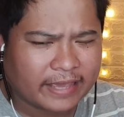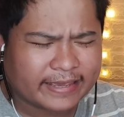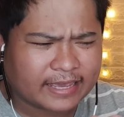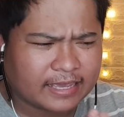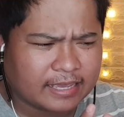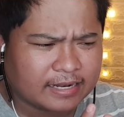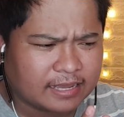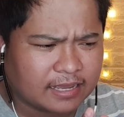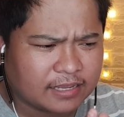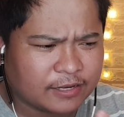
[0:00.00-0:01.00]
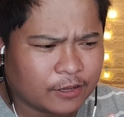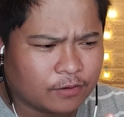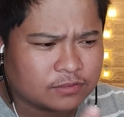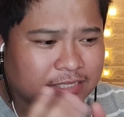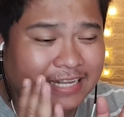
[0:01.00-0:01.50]
like in, you
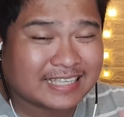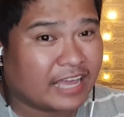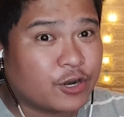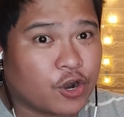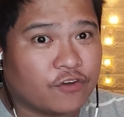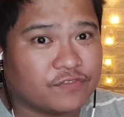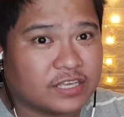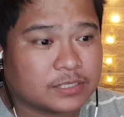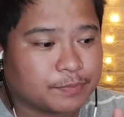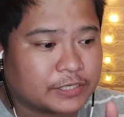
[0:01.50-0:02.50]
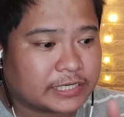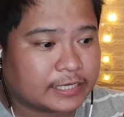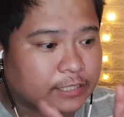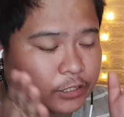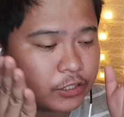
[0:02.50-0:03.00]
know, the designer of this
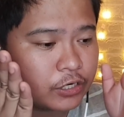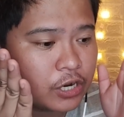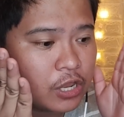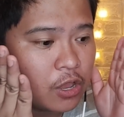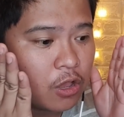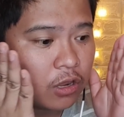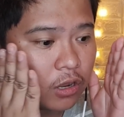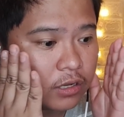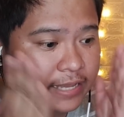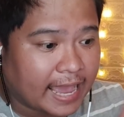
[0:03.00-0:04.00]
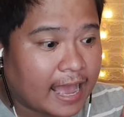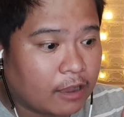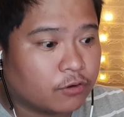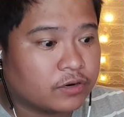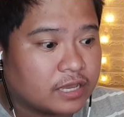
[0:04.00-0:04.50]
particular
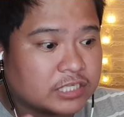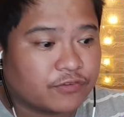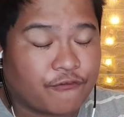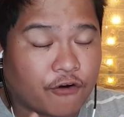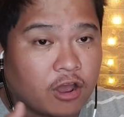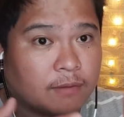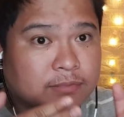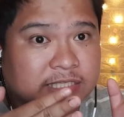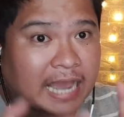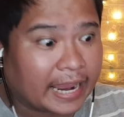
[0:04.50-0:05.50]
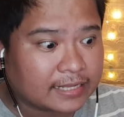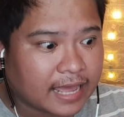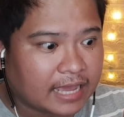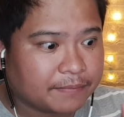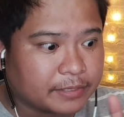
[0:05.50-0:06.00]
gown is from
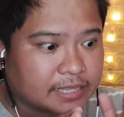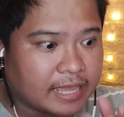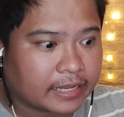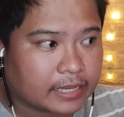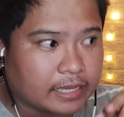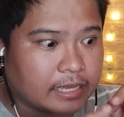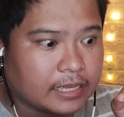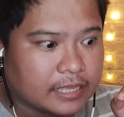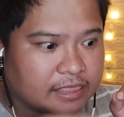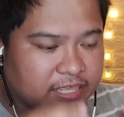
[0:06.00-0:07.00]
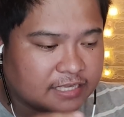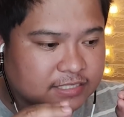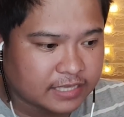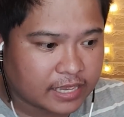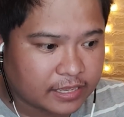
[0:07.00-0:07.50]
Thailand, but like
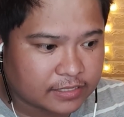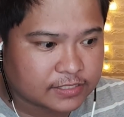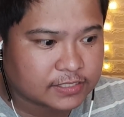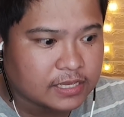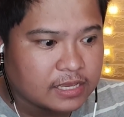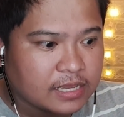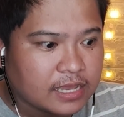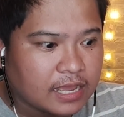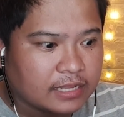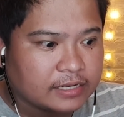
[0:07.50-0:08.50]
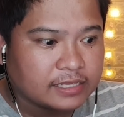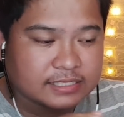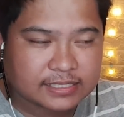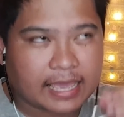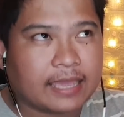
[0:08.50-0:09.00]
this is the
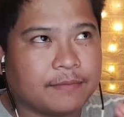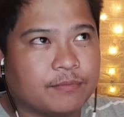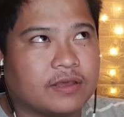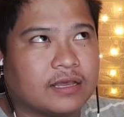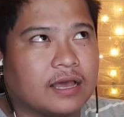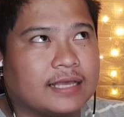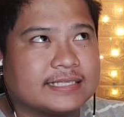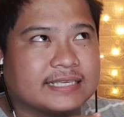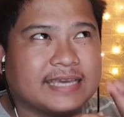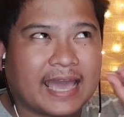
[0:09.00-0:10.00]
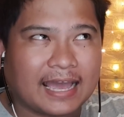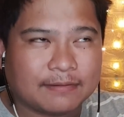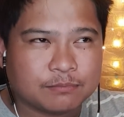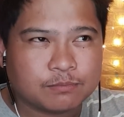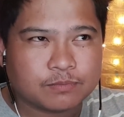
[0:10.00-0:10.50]
same as
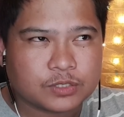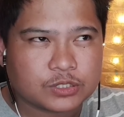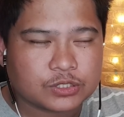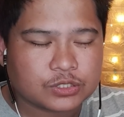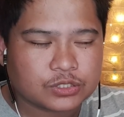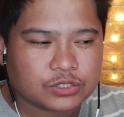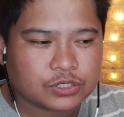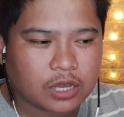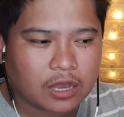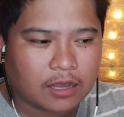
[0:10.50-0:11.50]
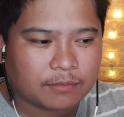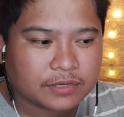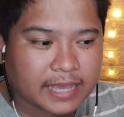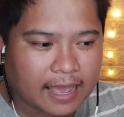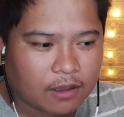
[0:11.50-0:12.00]
Gam's
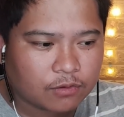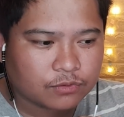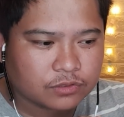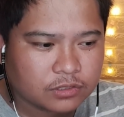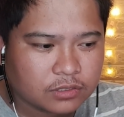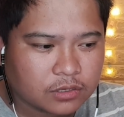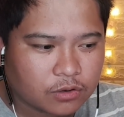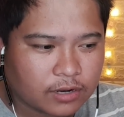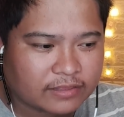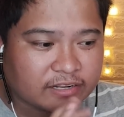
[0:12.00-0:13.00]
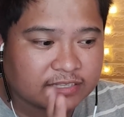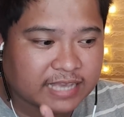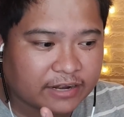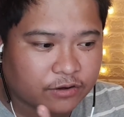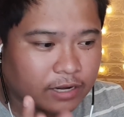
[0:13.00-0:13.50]
gown or like the
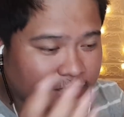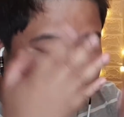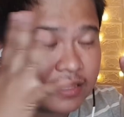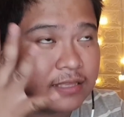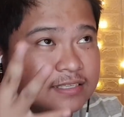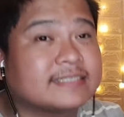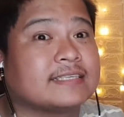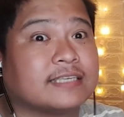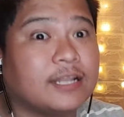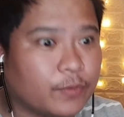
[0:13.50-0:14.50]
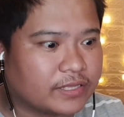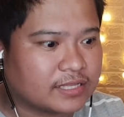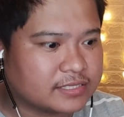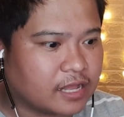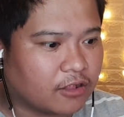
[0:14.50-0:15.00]
designer, or like the silhouette
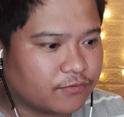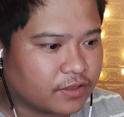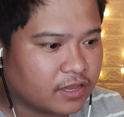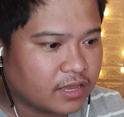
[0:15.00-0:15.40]
itself.